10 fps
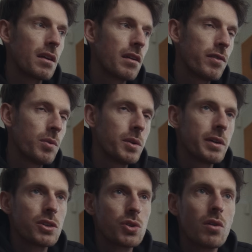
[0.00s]
If you were doing
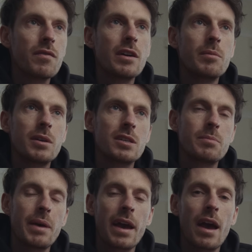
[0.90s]
a short film or a
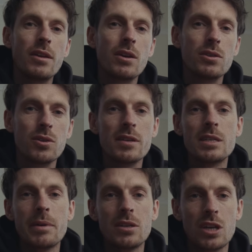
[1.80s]
spec ad, you could do this a
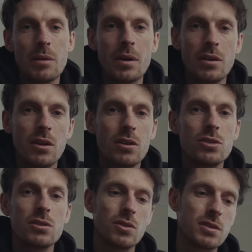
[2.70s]
bit cheaper. You could
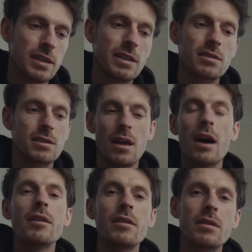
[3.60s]
just use a little
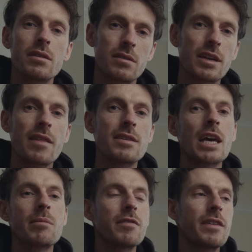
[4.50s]
slider and get the
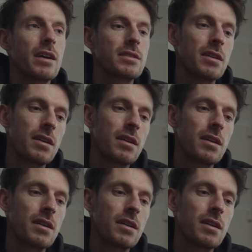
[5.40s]
same effect.